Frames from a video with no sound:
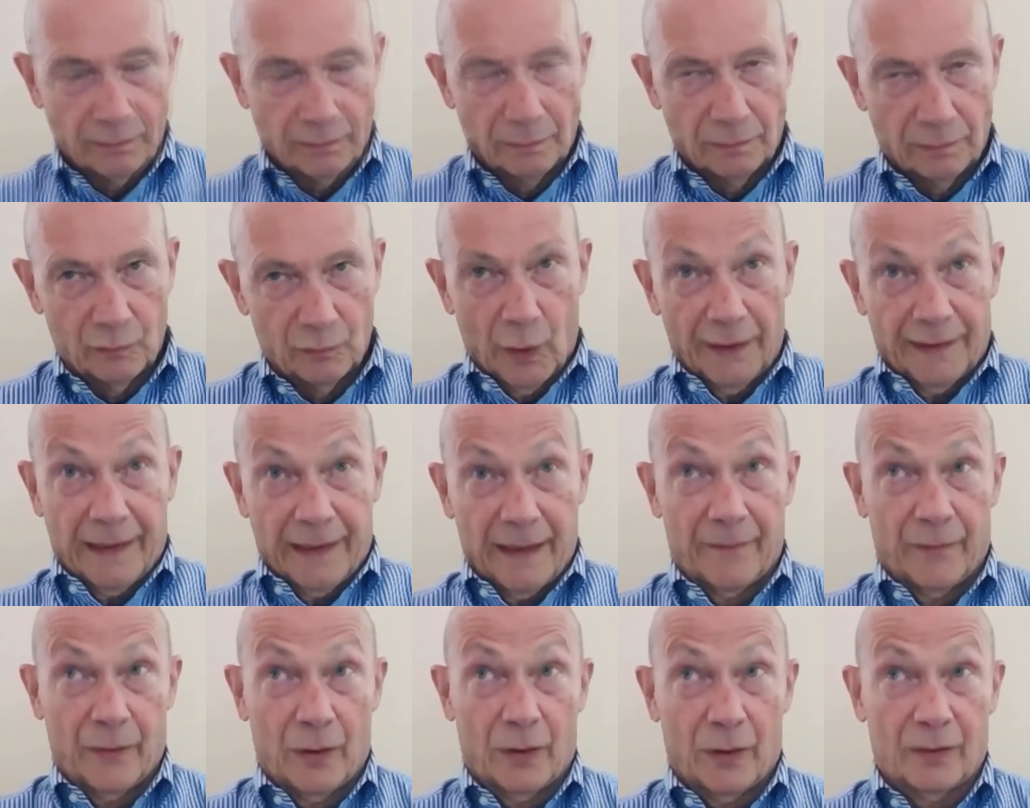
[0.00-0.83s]

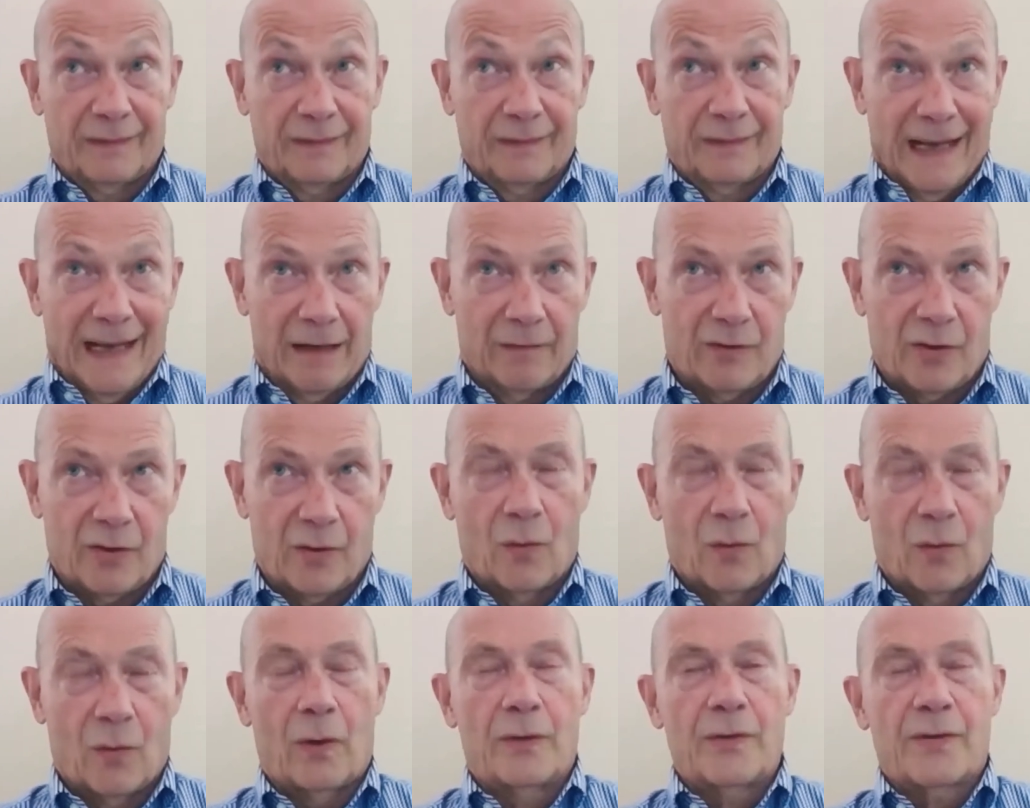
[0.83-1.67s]
whatever doubts
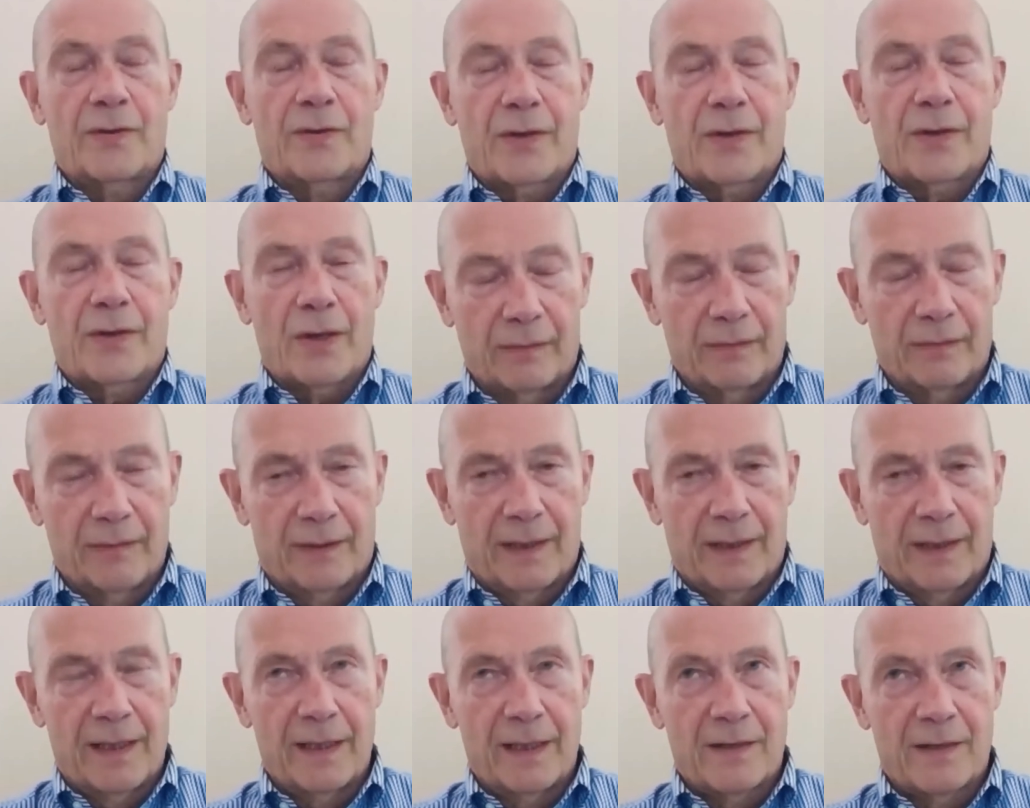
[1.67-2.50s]
or
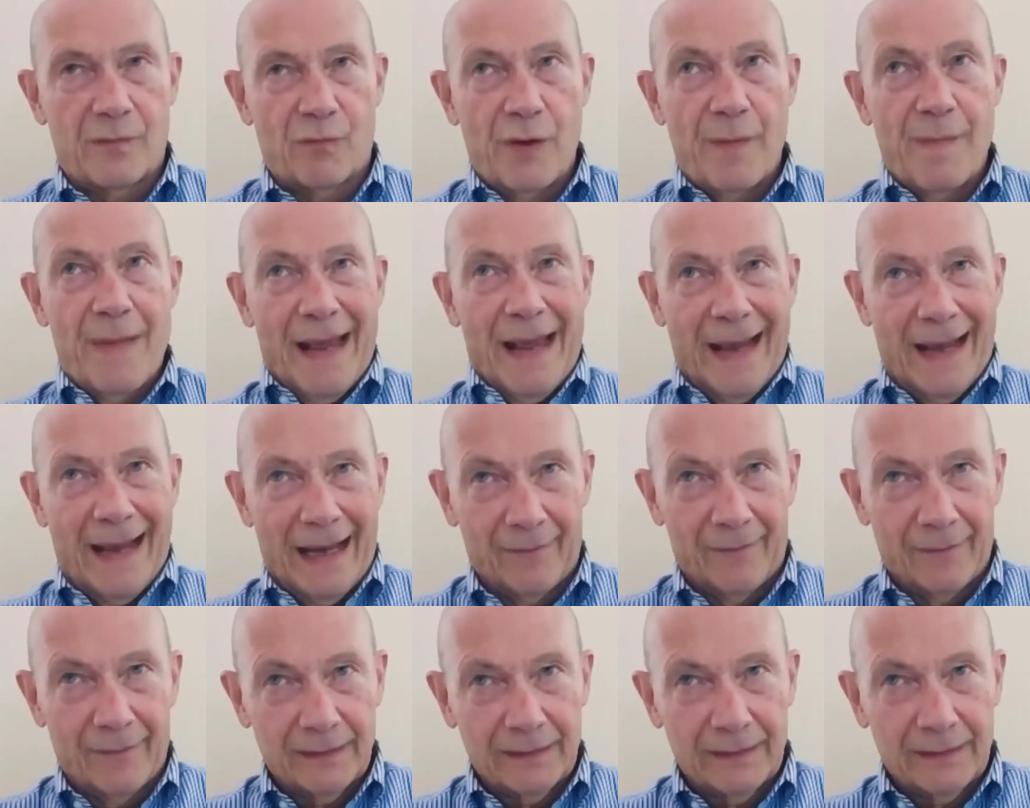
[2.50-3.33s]
uncertainties we may have
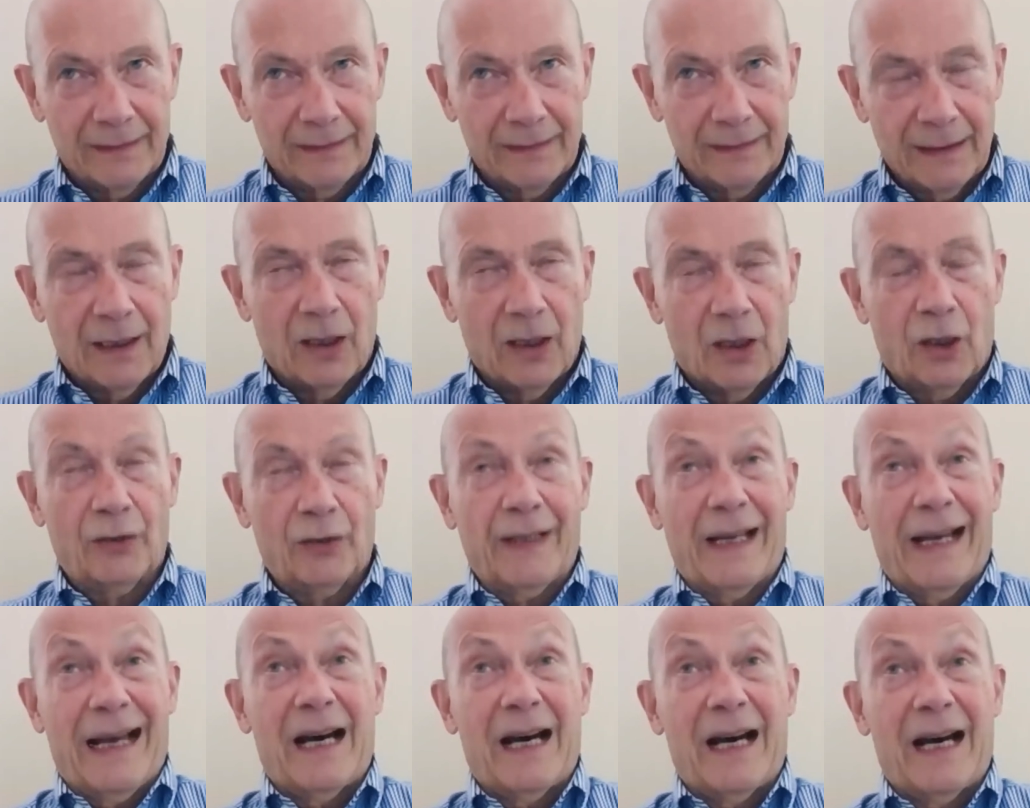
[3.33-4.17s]

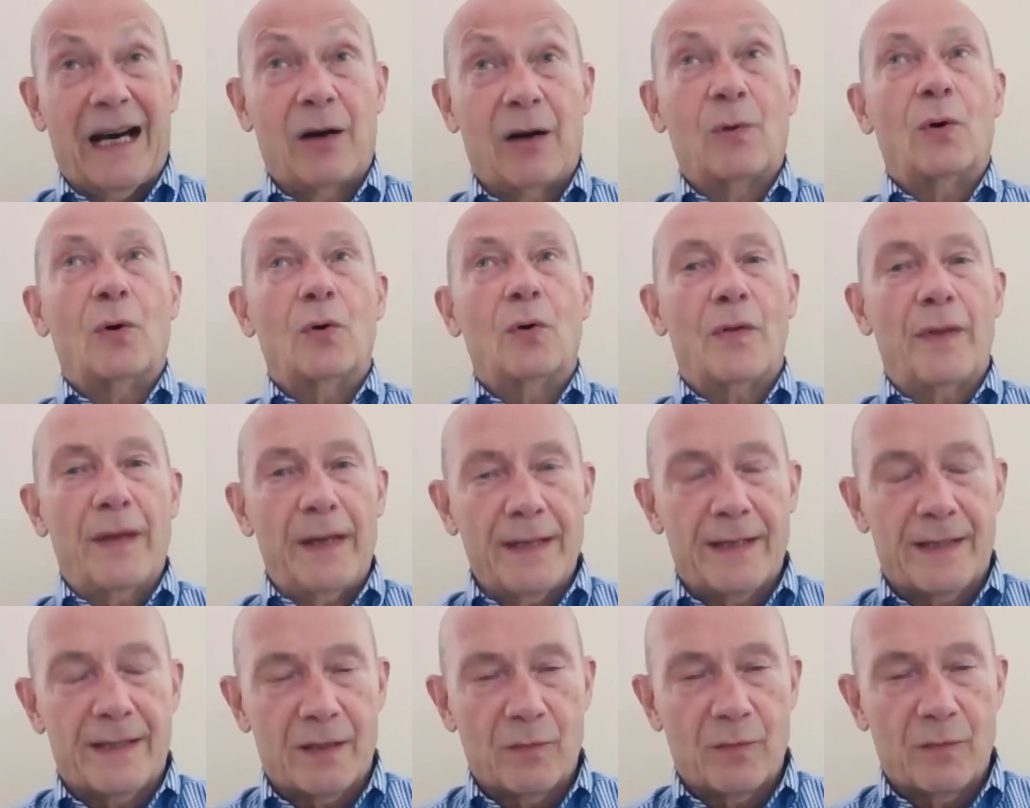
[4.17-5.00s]
on how all
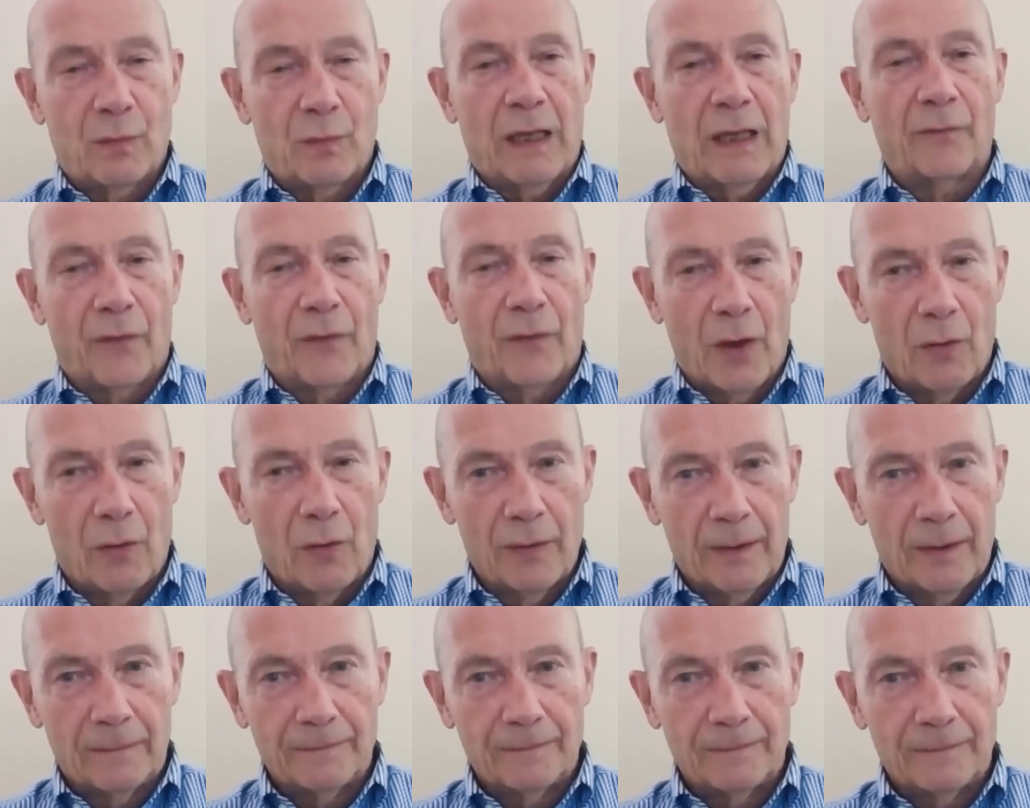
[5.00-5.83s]
this will
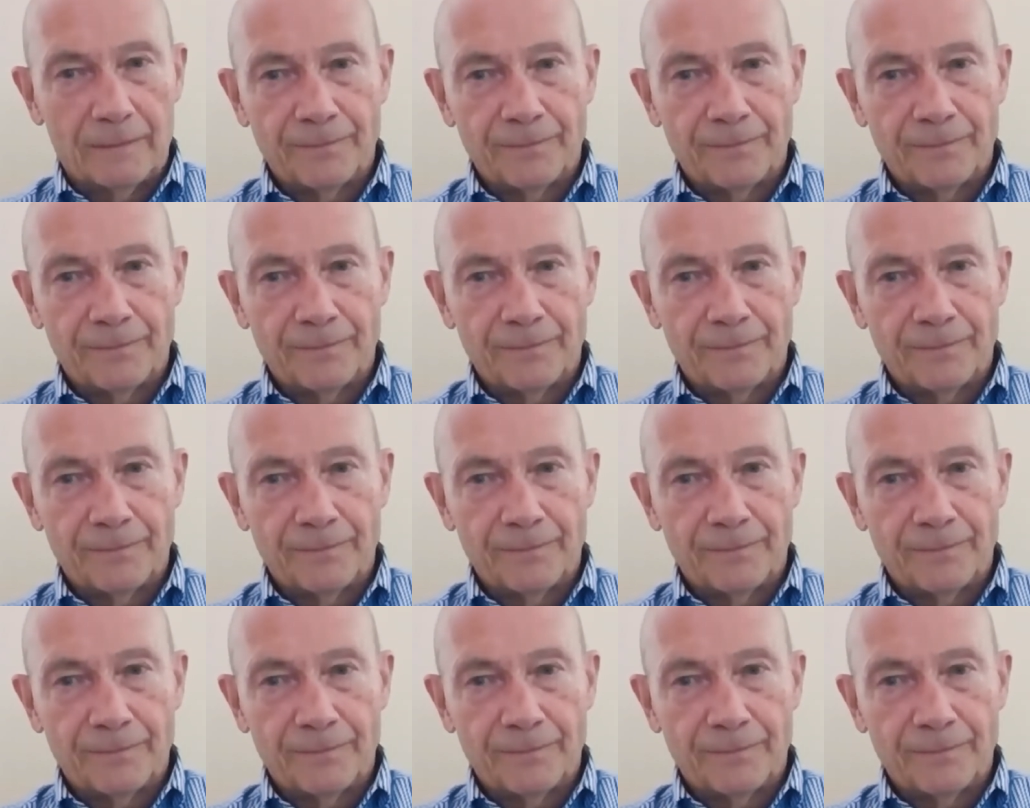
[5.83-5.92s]
unfold.